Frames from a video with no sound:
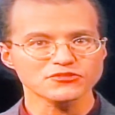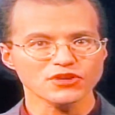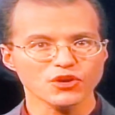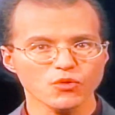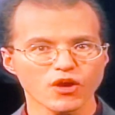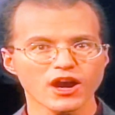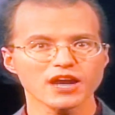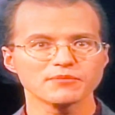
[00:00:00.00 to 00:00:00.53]

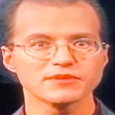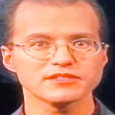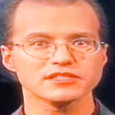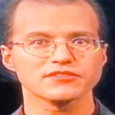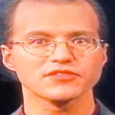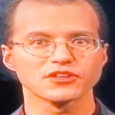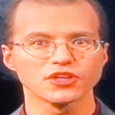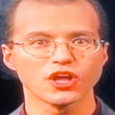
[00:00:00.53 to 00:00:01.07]
requirements
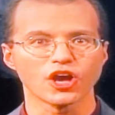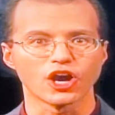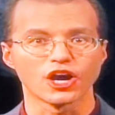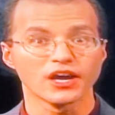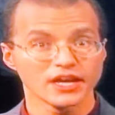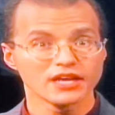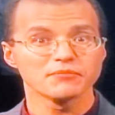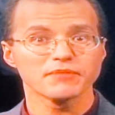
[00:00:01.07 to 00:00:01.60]
of the law,
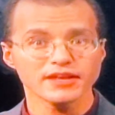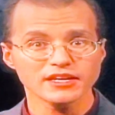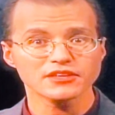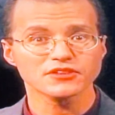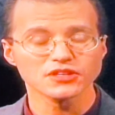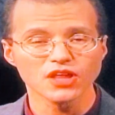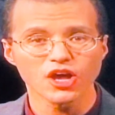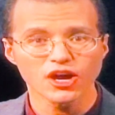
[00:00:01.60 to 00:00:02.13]
meaning
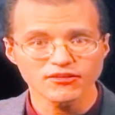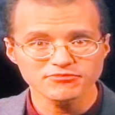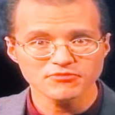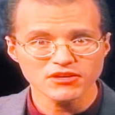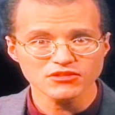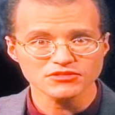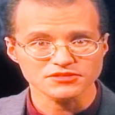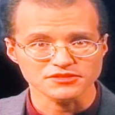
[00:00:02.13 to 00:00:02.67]
the law of
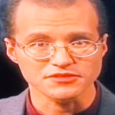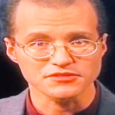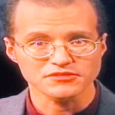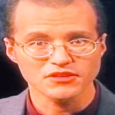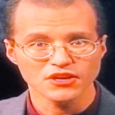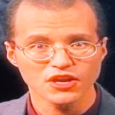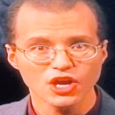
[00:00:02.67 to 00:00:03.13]
Moses,